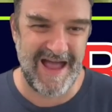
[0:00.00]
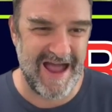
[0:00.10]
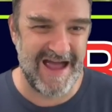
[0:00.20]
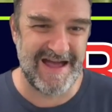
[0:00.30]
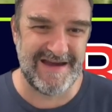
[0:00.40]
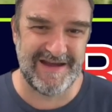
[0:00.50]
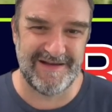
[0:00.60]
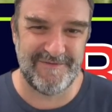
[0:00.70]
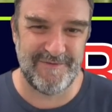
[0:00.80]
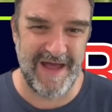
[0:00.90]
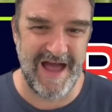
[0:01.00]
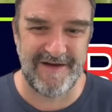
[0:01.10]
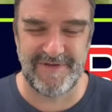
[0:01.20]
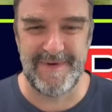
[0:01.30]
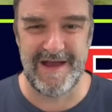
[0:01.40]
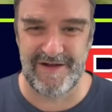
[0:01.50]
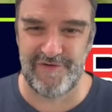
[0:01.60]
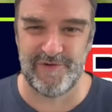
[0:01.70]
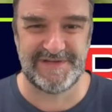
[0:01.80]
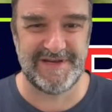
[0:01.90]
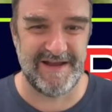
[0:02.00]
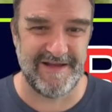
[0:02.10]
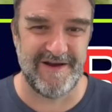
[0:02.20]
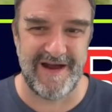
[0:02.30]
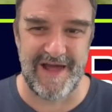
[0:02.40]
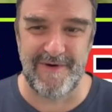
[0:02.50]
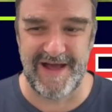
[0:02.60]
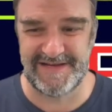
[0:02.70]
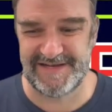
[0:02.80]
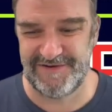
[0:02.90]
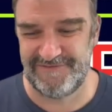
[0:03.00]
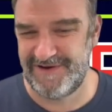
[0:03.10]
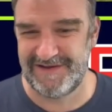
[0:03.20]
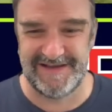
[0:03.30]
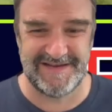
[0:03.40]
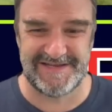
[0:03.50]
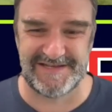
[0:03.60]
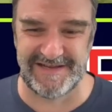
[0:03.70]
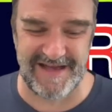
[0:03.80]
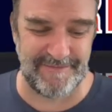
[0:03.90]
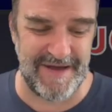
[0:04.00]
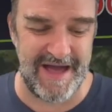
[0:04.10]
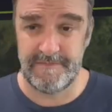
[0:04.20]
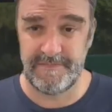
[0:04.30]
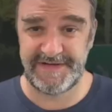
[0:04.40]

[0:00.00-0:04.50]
and we have the main control city there anyway, so really this isn't that bad.